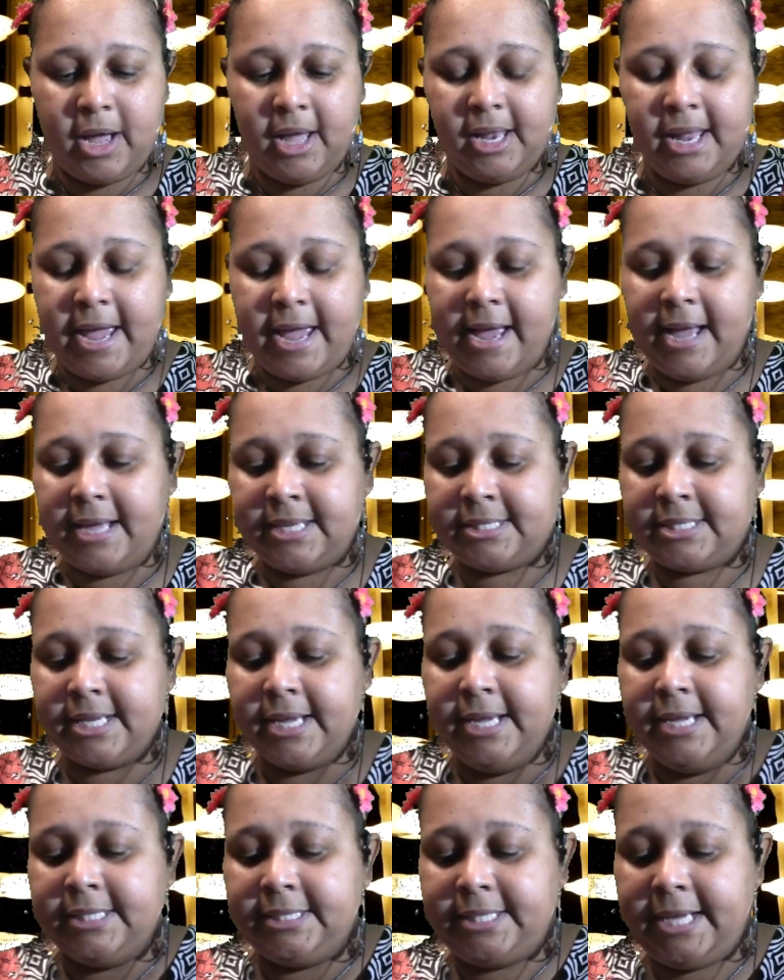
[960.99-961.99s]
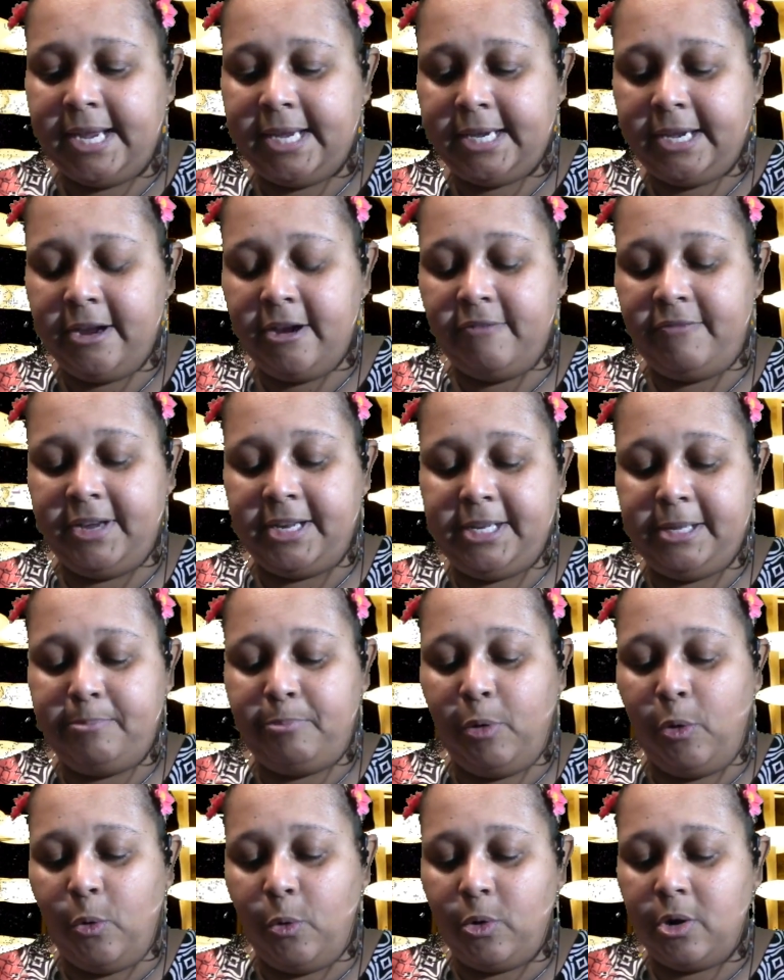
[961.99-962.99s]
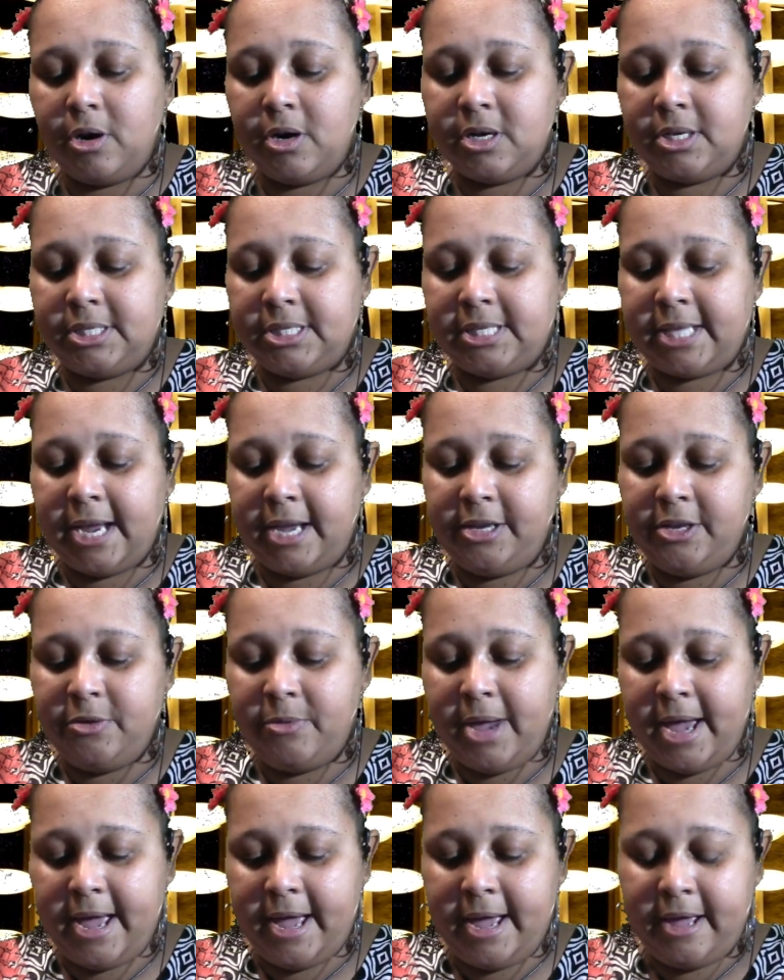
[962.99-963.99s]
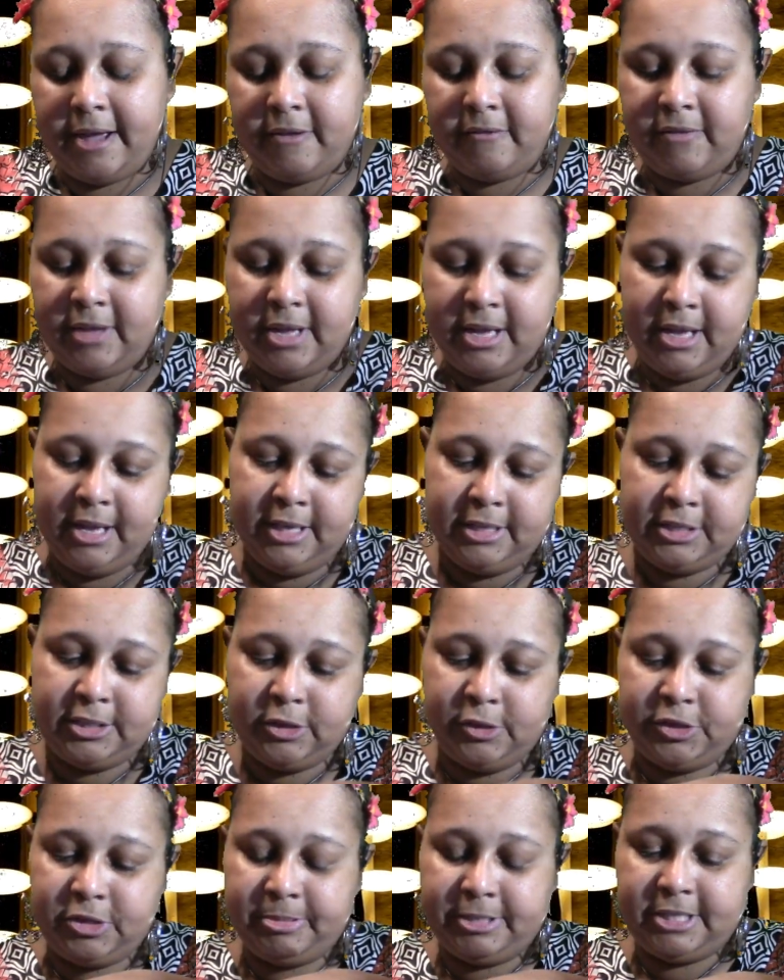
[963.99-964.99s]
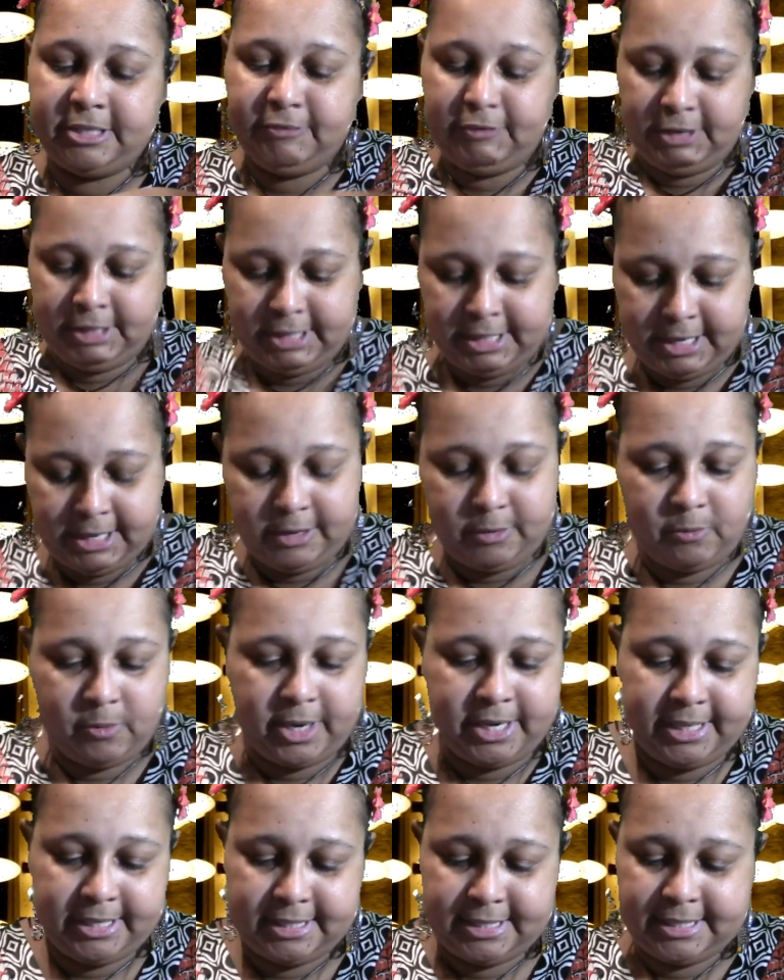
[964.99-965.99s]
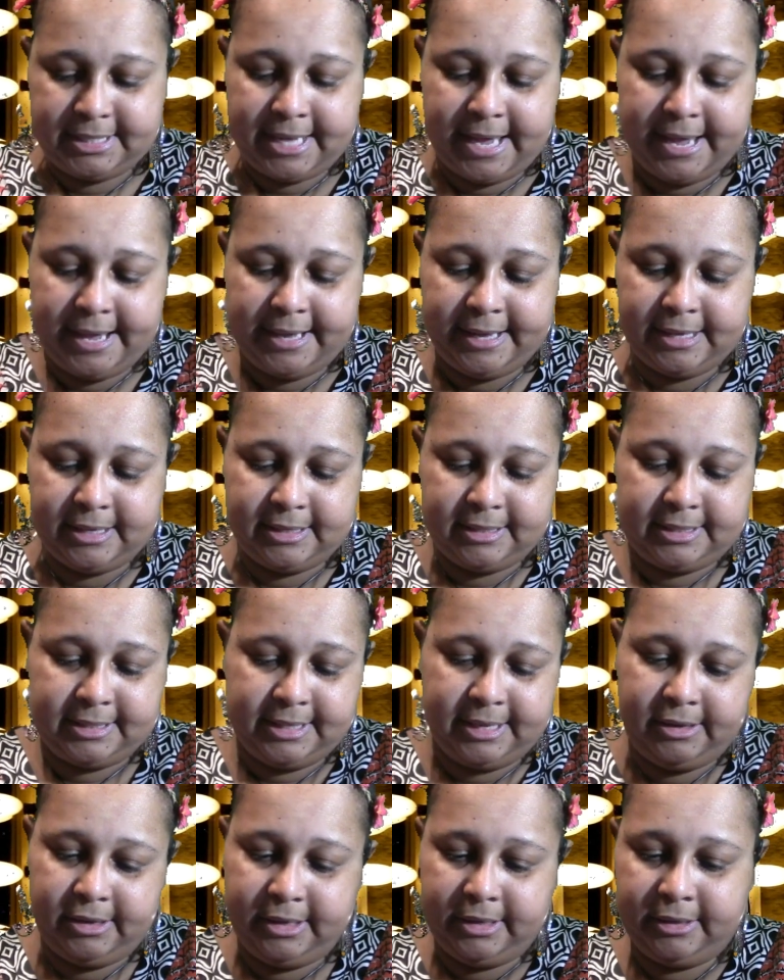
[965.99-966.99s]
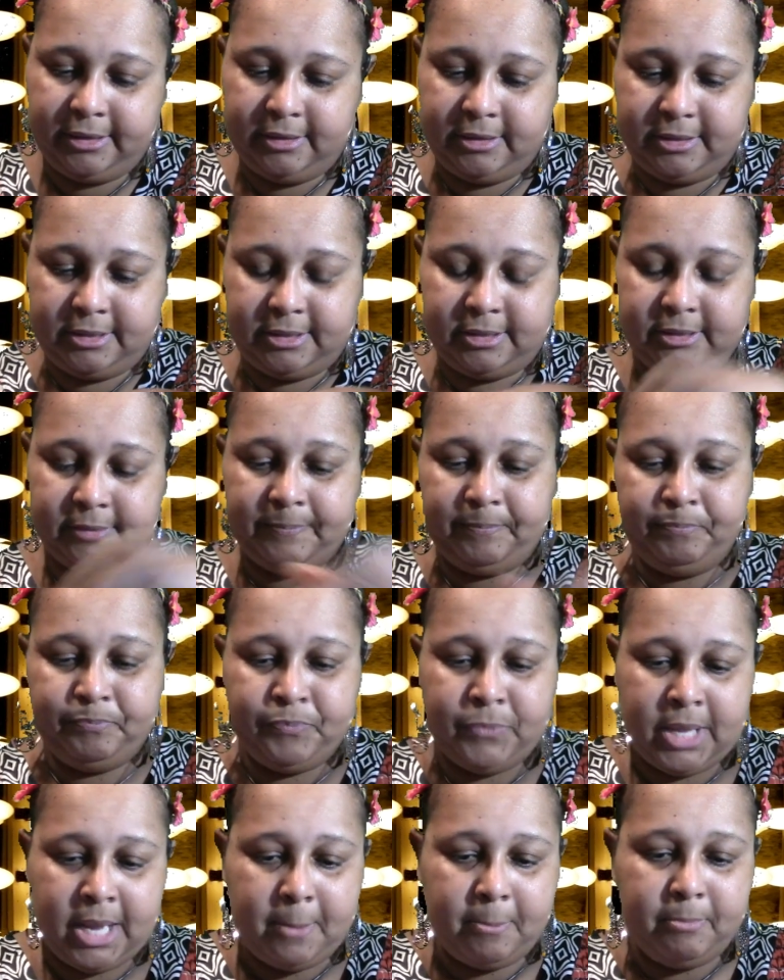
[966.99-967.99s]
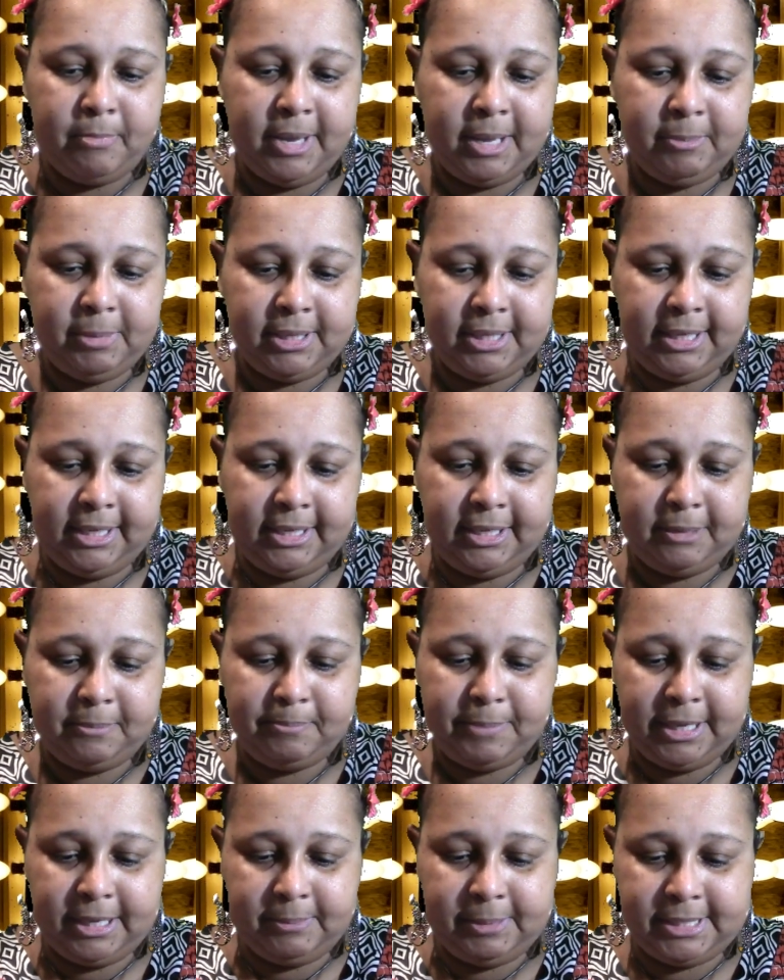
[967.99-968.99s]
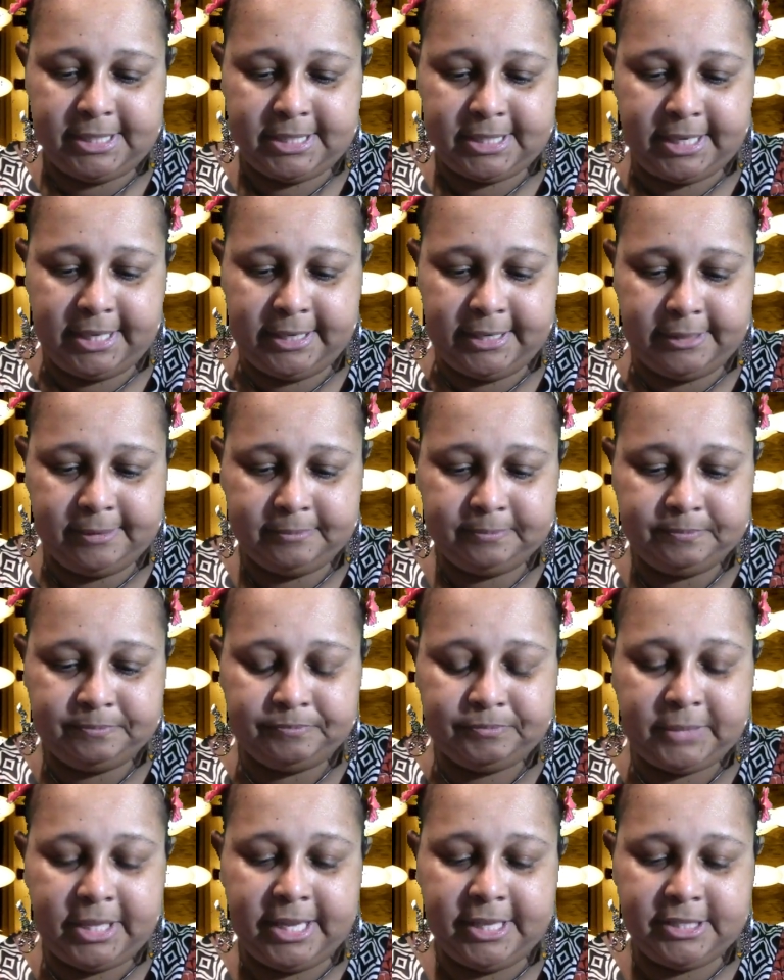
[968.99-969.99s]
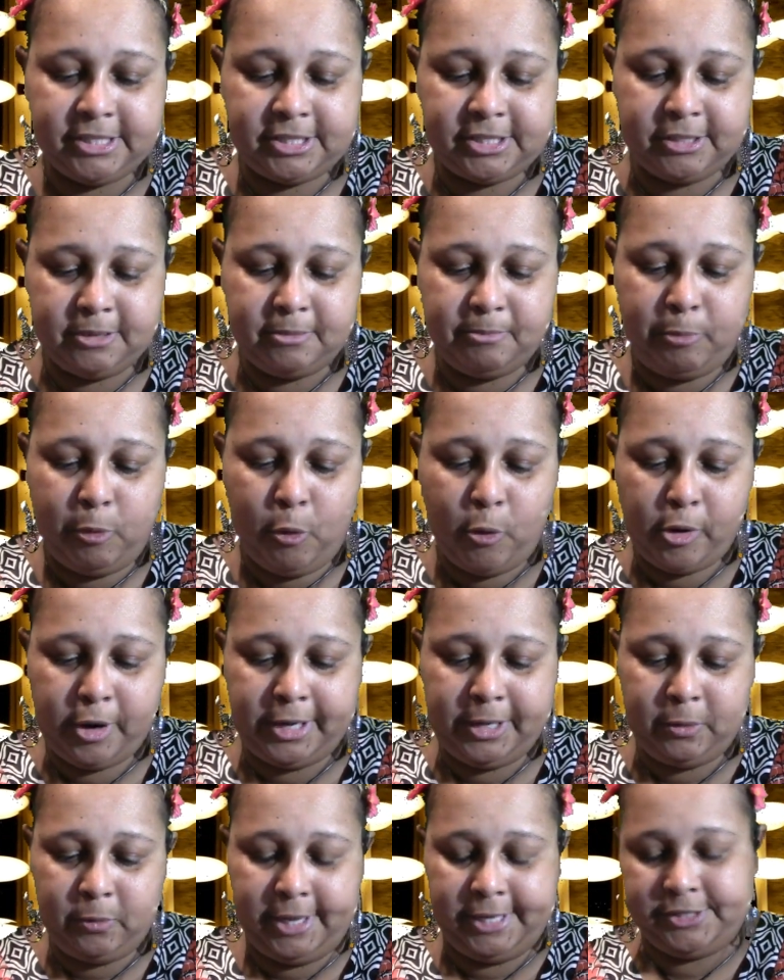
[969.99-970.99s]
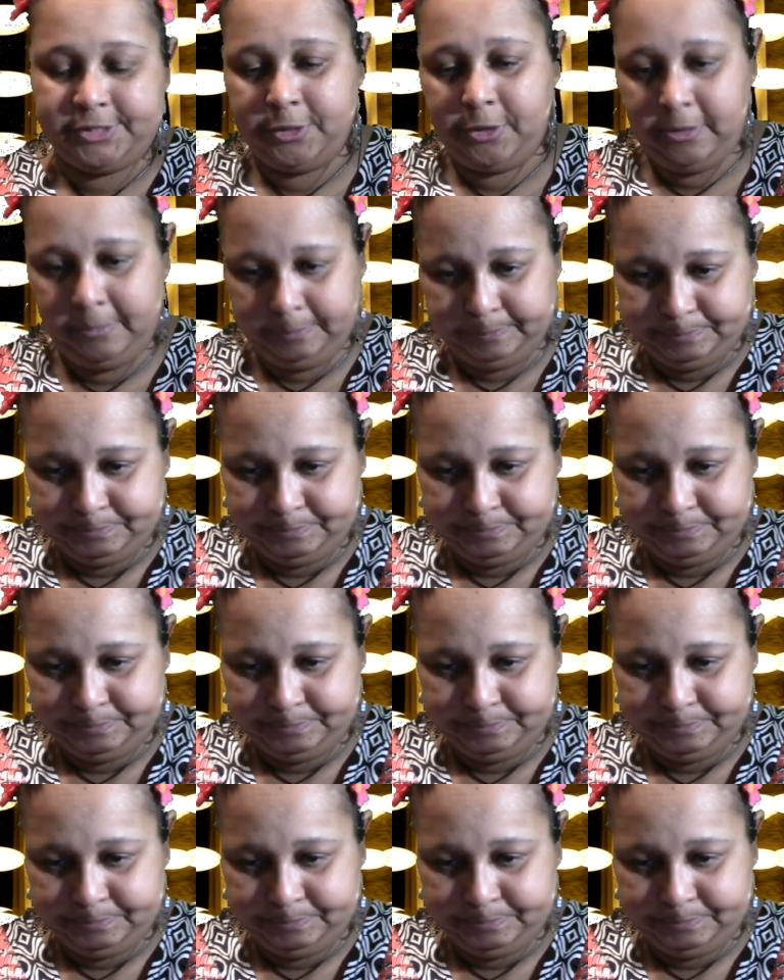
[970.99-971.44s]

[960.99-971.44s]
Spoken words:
as take care of any pores that you have. So specifically what it says is Maybelline Baby Skin Instant Pore Eraser.